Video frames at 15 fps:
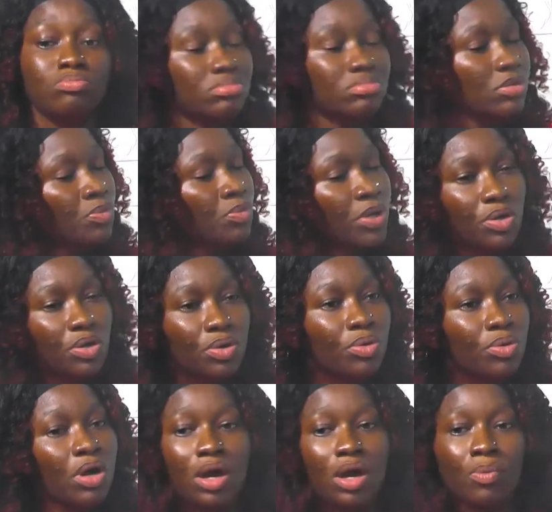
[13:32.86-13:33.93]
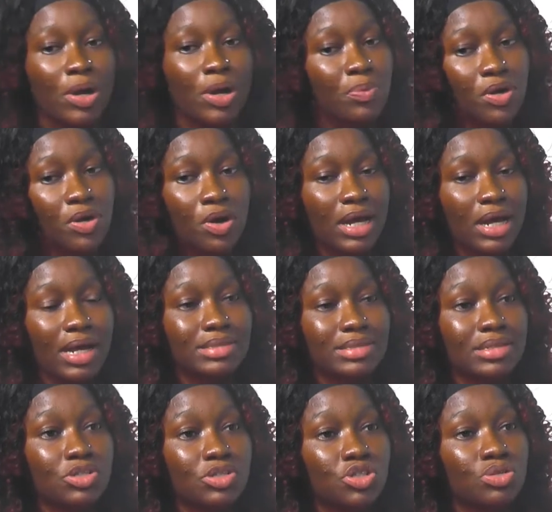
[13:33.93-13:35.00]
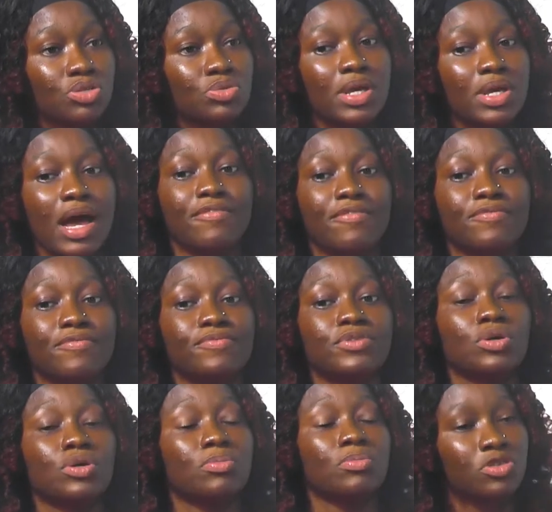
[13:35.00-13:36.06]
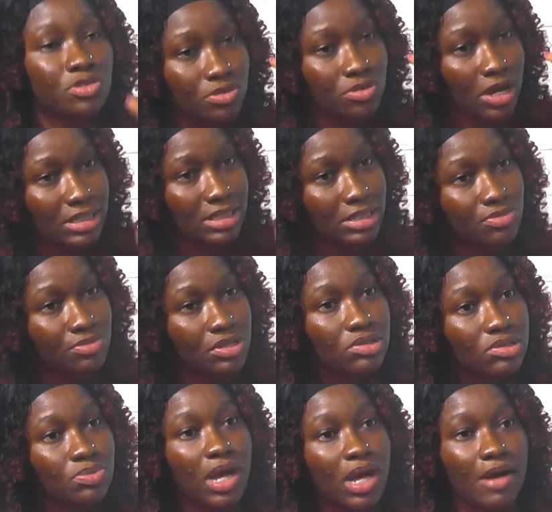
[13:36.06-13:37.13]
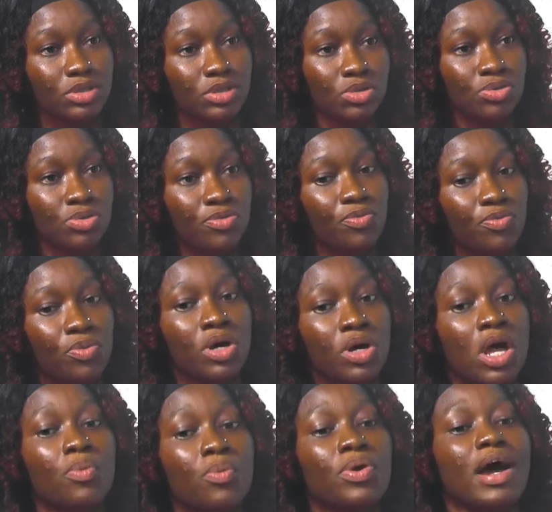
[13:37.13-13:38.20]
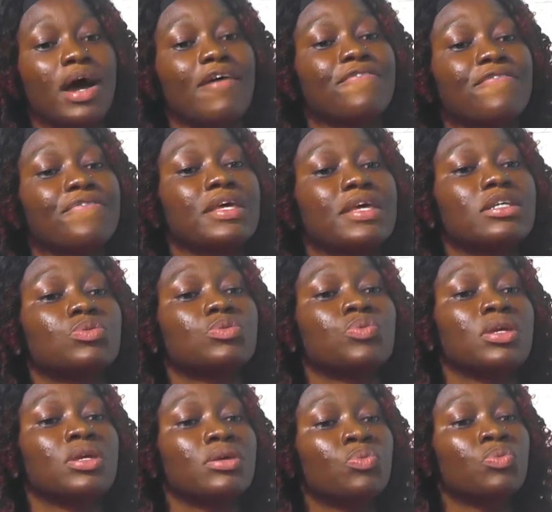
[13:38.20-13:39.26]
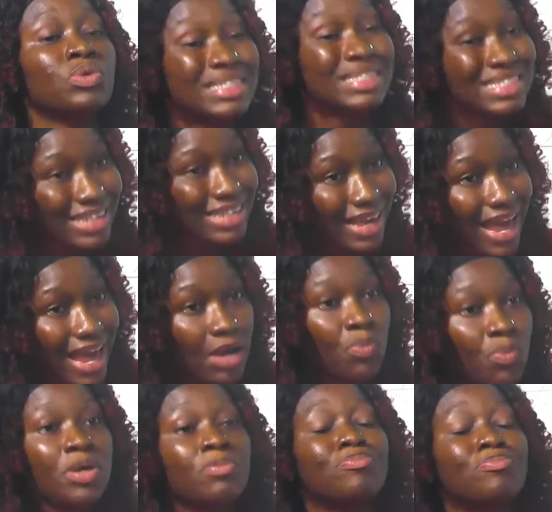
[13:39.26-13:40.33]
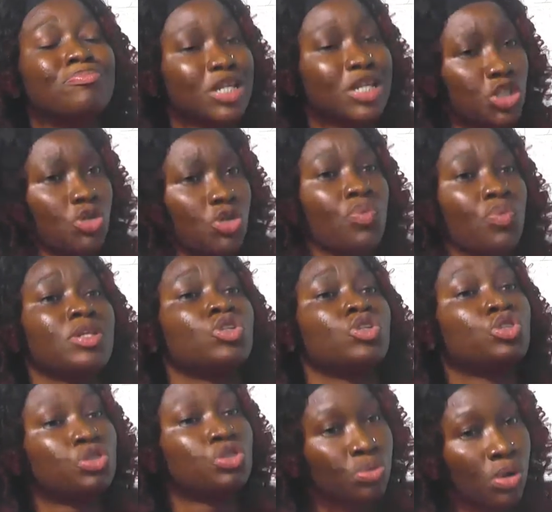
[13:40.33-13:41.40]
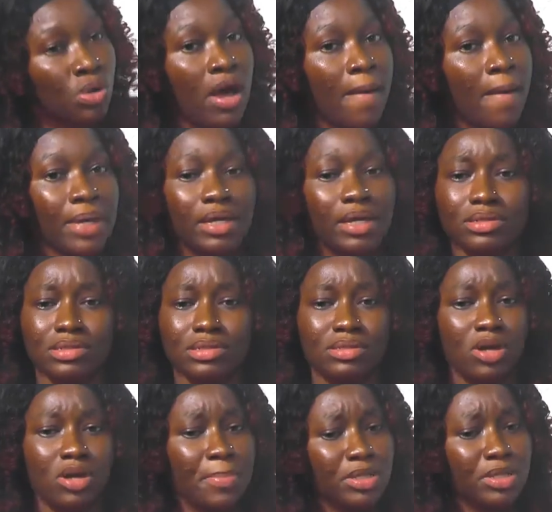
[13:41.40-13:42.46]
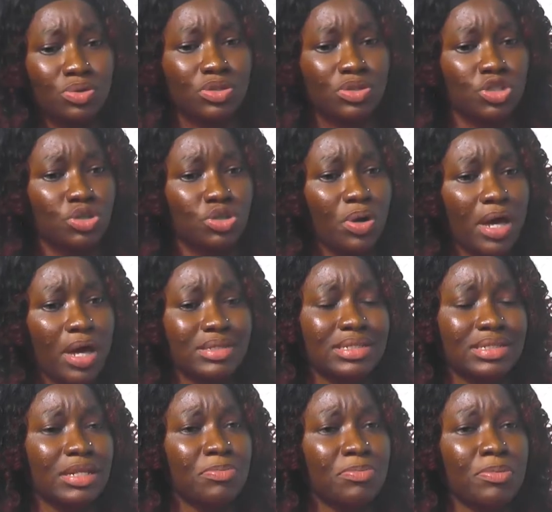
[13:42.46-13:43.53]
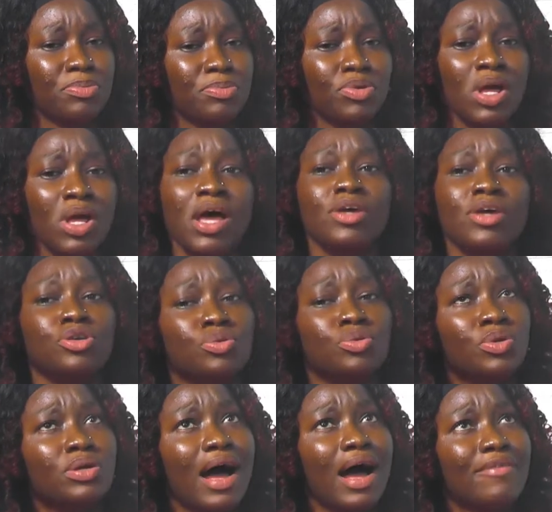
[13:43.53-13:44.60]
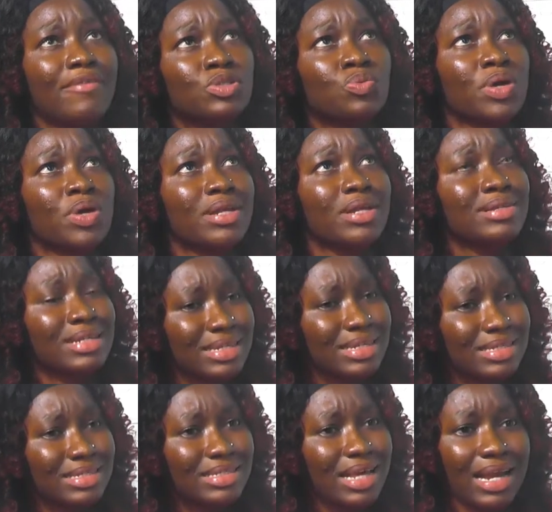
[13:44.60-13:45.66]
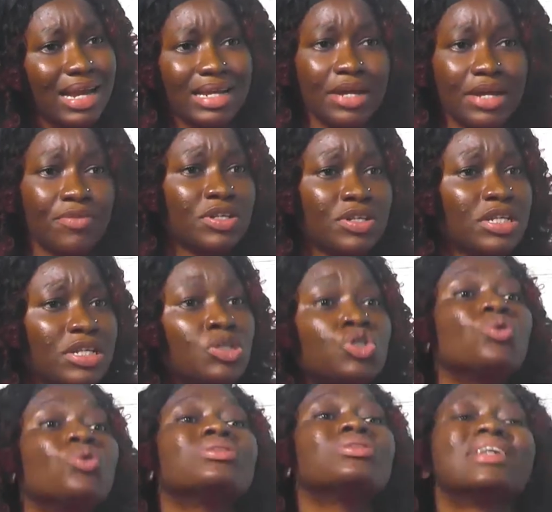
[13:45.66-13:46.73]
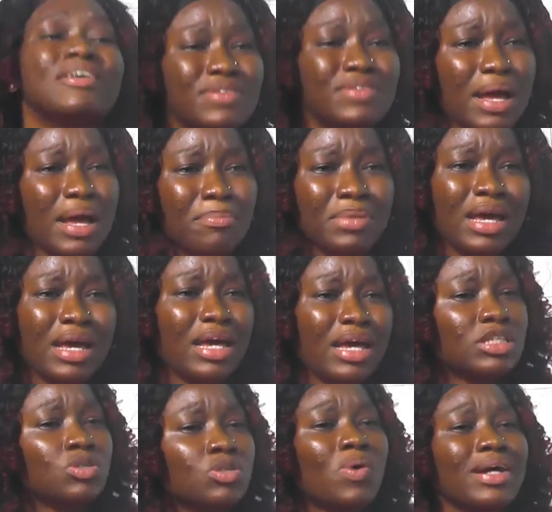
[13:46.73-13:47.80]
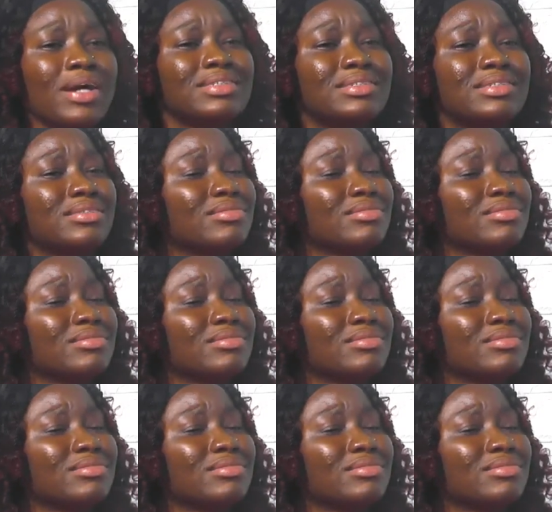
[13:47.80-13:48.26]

we know when we're organizing the shows, we have some criterias we have to look for. We have things we say and we make sure we do. Because coming to a show and telling people you will have to win this, and at the end of the day, don't give them, it's quite